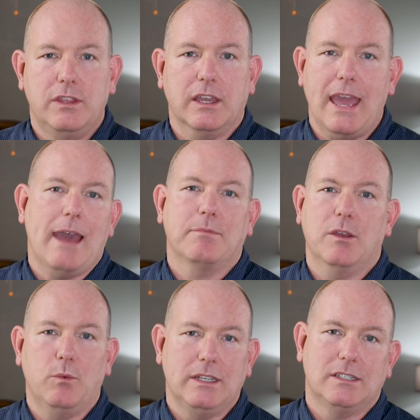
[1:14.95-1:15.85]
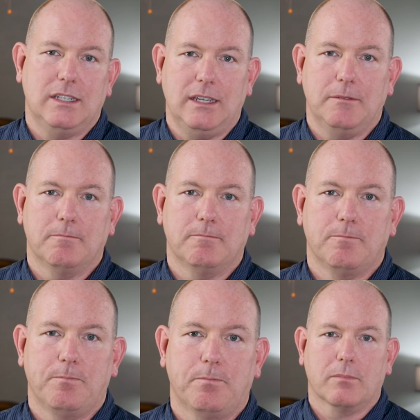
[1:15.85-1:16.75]
the gap that we see.
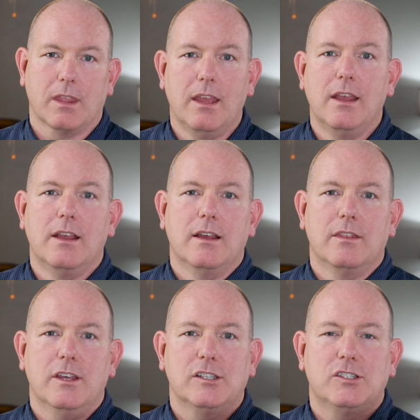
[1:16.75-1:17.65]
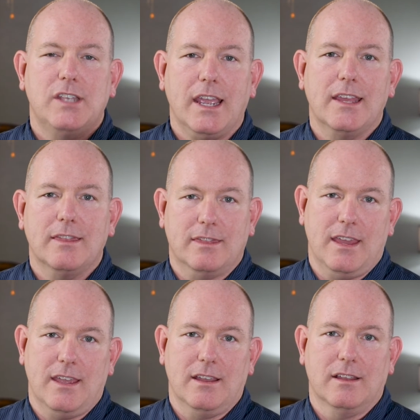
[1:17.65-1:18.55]
The second
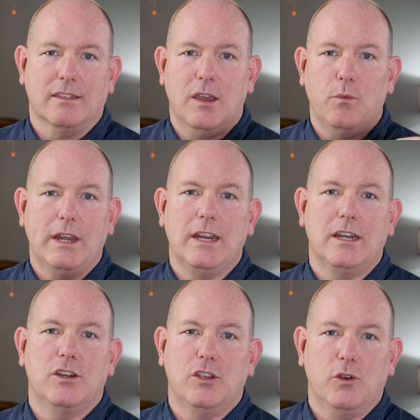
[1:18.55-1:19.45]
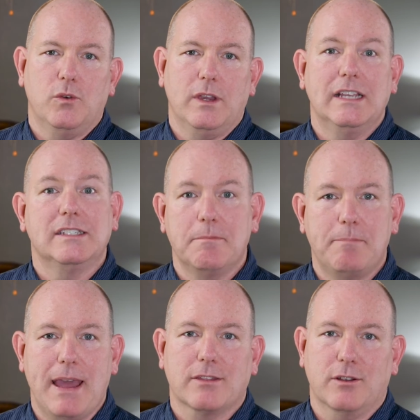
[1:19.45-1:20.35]
thing that we need to do is
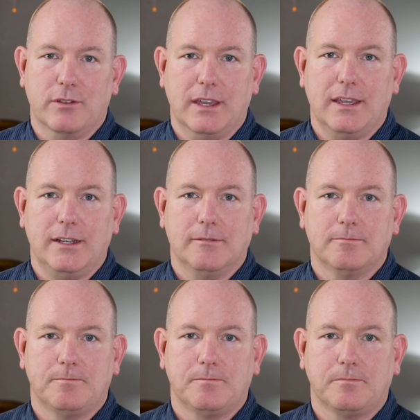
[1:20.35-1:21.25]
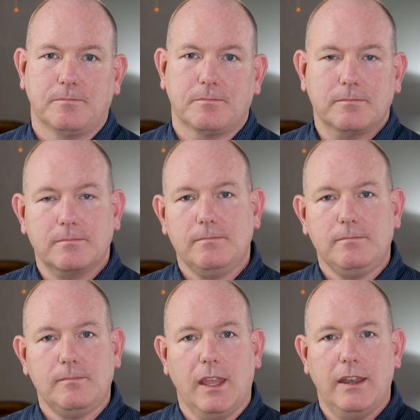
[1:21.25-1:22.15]
impact their thinking.
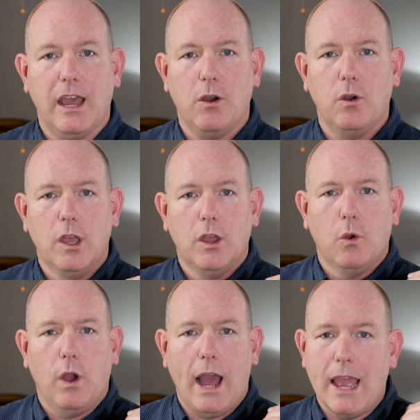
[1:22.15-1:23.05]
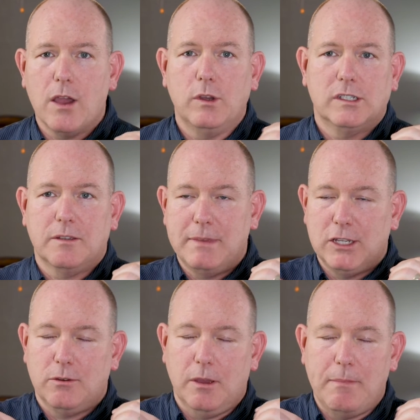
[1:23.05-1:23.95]
Now, I always
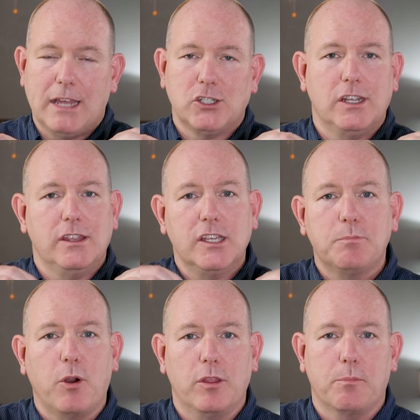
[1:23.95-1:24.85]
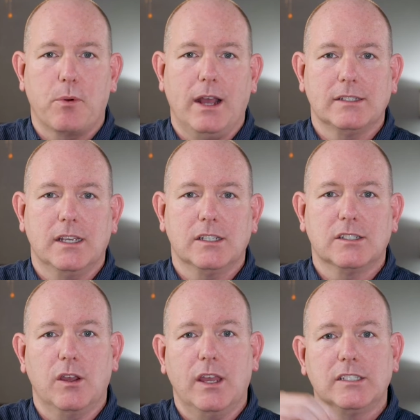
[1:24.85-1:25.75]
imagine in this part of the process
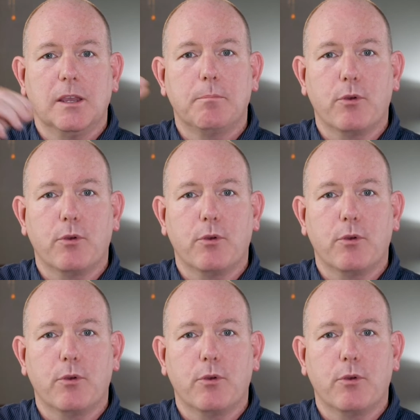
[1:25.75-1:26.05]
that it's a